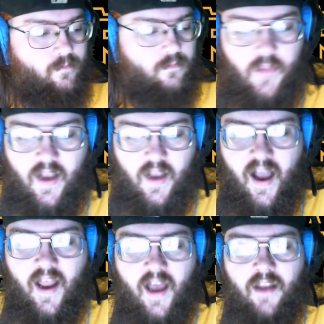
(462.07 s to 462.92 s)

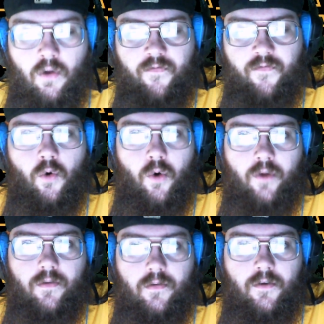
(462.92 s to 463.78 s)
I look forward
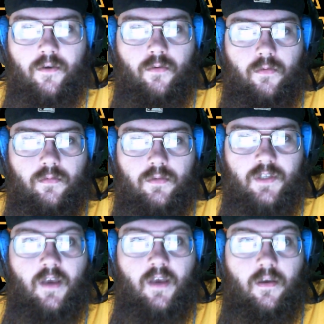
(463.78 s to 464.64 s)
to
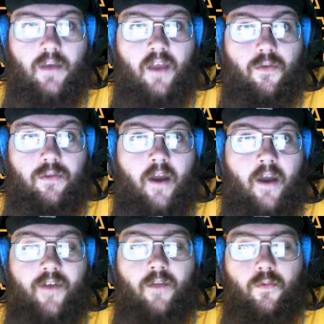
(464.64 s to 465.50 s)
seeing
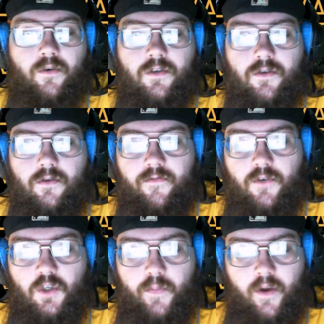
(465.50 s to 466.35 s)
Gareth Edwards do the
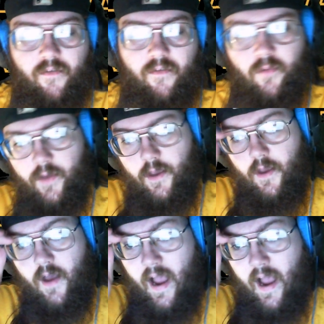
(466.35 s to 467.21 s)
first spin-off movie.
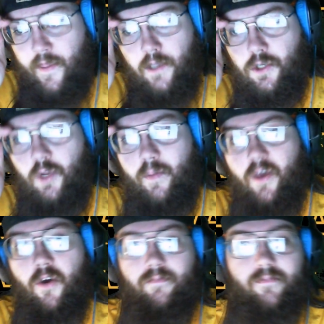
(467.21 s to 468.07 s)
I think it's going to be
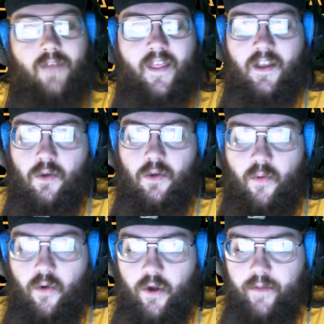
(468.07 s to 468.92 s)
good. I think it's going to be
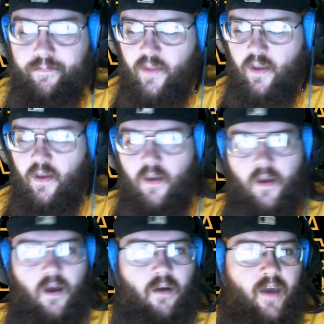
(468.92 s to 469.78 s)
real good.
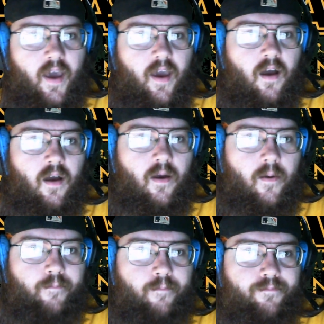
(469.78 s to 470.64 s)
Okay.
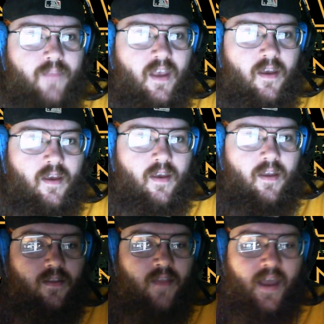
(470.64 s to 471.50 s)

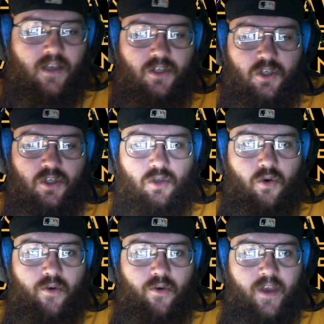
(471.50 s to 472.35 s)
Next
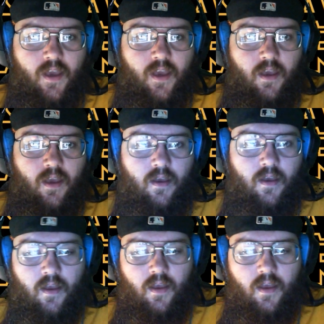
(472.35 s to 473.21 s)
story
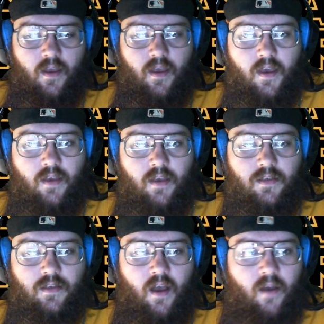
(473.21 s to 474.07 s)
is
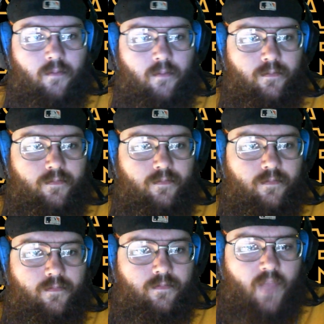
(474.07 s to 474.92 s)

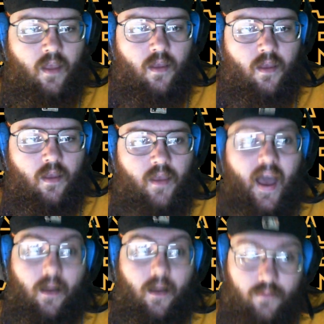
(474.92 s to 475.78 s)
yeah,
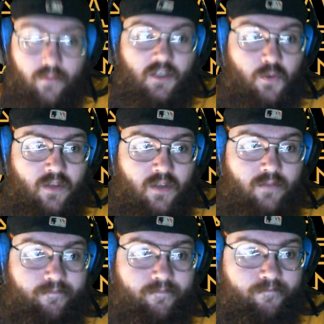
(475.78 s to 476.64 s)
this one,
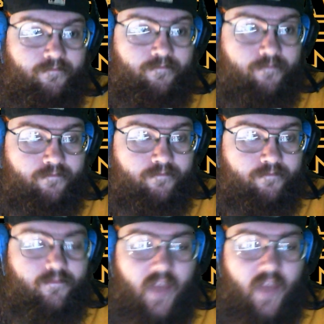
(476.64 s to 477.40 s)
yeah,